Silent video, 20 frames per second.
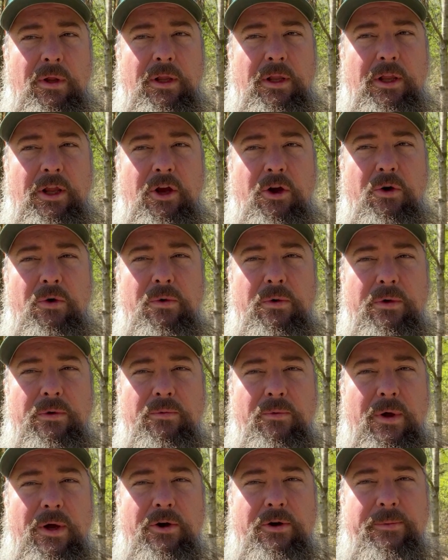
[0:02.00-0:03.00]
hello
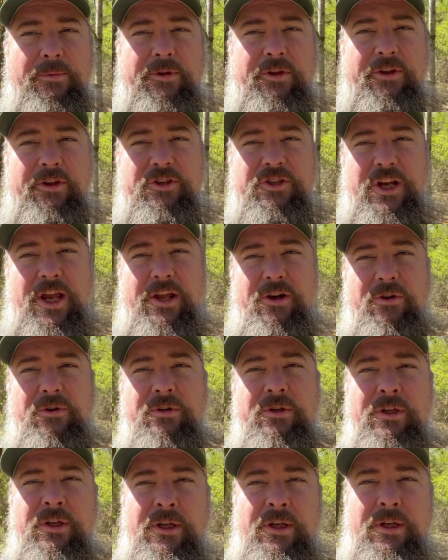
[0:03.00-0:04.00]
and welcome to the
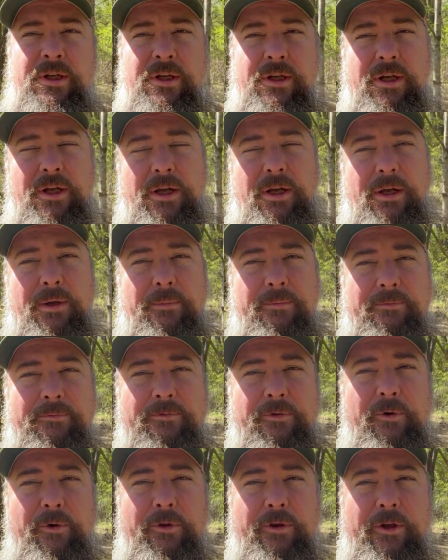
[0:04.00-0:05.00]
channel.
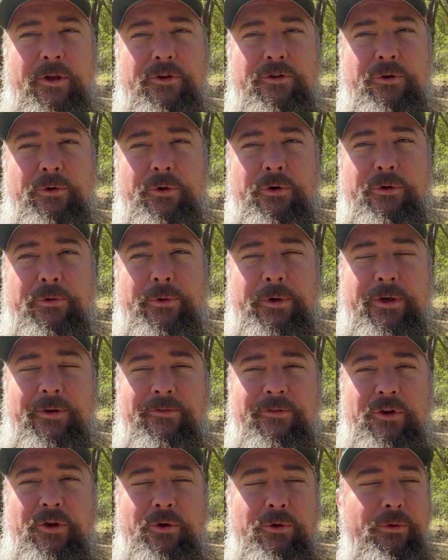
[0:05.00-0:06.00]
For the 2 or 3
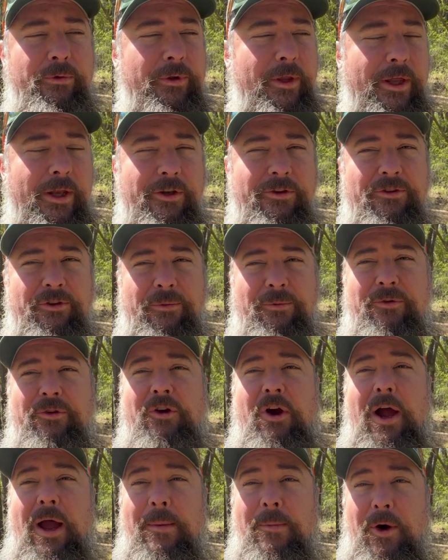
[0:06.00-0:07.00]
of you that
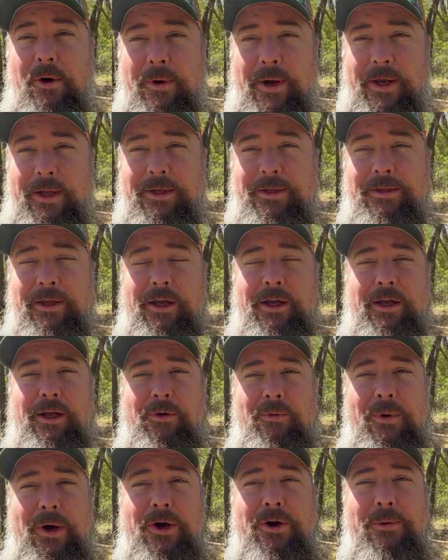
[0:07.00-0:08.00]
subscribe already,
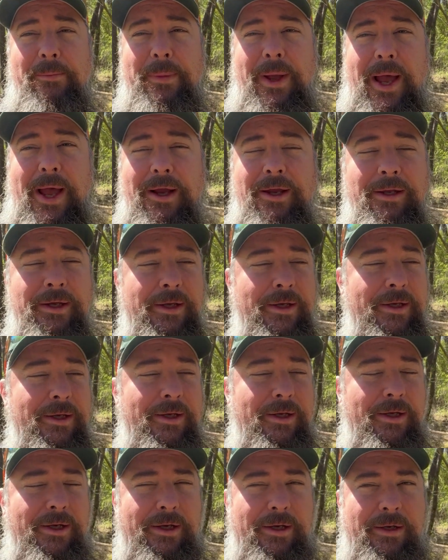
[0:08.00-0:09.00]
welcome back.
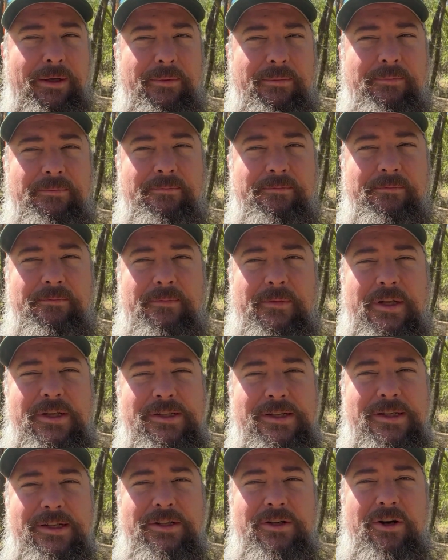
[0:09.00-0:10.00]

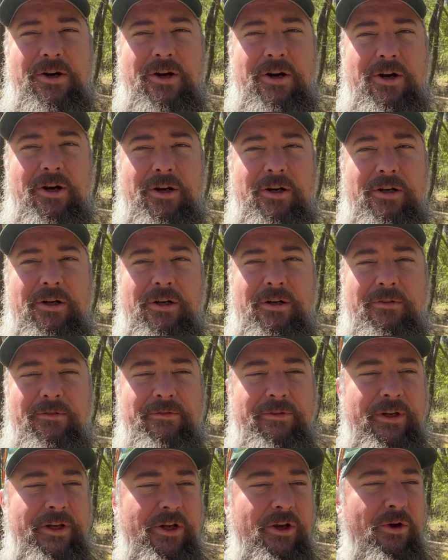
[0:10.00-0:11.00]
This is our
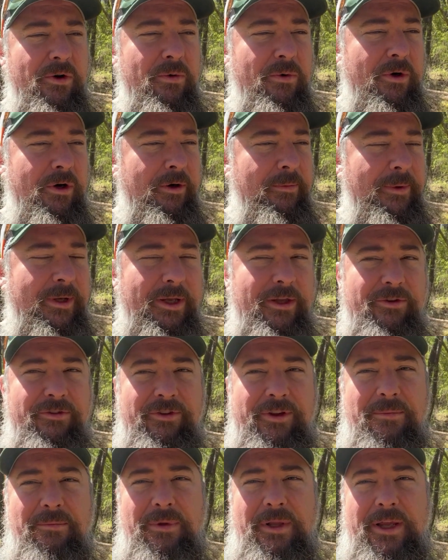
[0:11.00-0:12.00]
video. We're going to be
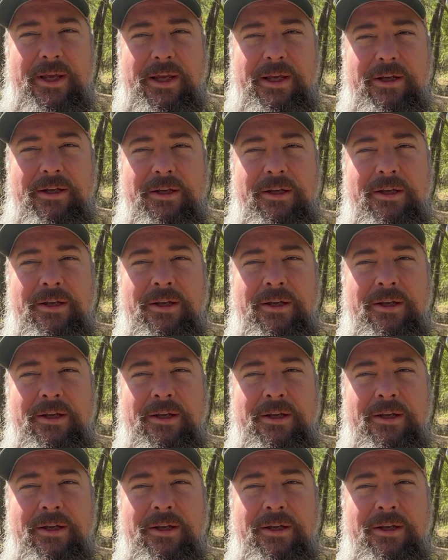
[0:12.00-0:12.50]
assembling